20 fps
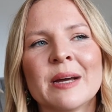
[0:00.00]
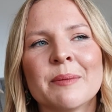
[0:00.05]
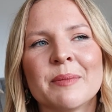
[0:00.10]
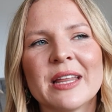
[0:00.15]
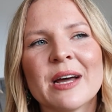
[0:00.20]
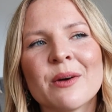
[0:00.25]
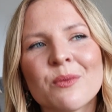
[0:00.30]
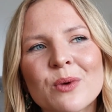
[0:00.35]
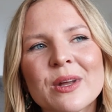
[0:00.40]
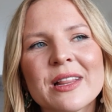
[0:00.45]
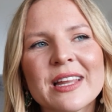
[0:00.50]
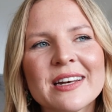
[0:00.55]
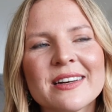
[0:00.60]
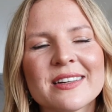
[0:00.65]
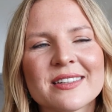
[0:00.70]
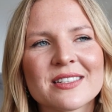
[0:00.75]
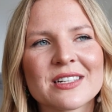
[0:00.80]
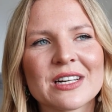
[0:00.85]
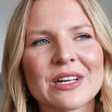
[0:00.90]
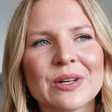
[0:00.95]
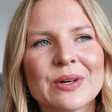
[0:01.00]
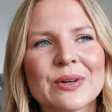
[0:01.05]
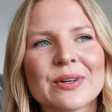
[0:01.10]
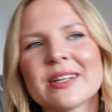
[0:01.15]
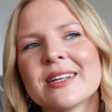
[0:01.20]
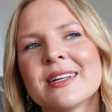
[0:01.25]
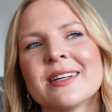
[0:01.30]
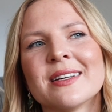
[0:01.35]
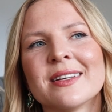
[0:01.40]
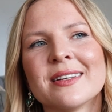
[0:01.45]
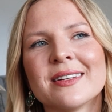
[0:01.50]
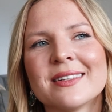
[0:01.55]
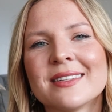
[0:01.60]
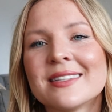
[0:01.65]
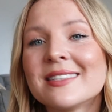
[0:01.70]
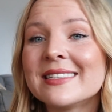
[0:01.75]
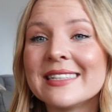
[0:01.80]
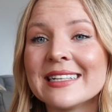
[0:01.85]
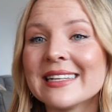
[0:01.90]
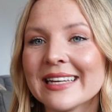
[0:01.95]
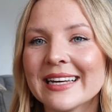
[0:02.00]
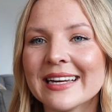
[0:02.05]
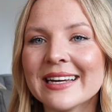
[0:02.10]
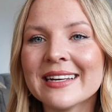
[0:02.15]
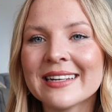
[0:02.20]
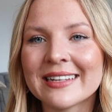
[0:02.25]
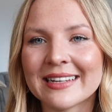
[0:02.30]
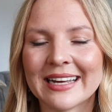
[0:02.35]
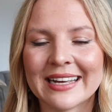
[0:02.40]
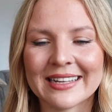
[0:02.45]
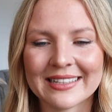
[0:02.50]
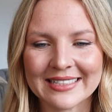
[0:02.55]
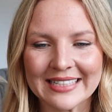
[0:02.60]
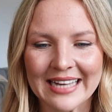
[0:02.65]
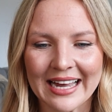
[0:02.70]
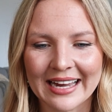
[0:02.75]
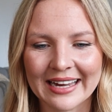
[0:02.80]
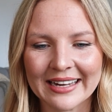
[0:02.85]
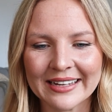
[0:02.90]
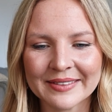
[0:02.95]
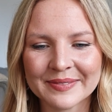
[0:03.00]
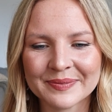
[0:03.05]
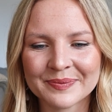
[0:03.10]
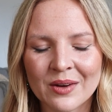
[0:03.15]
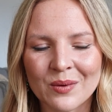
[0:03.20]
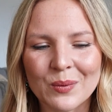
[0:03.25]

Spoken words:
But that willingness to look silly, let's say,